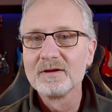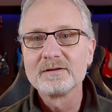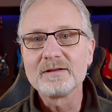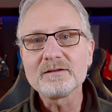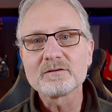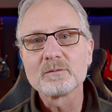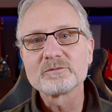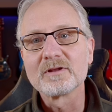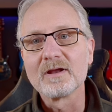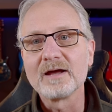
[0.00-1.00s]
Then
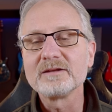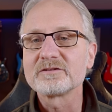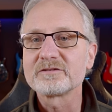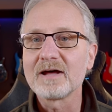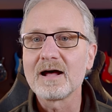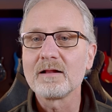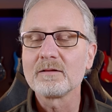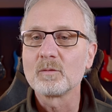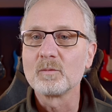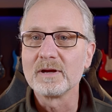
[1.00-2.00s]
comes the line
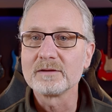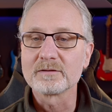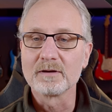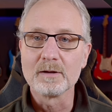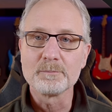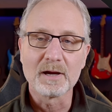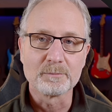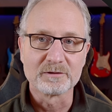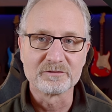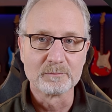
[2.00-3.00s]
style with a
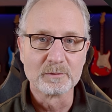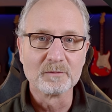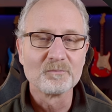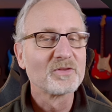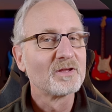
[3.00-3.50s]
piping symbol.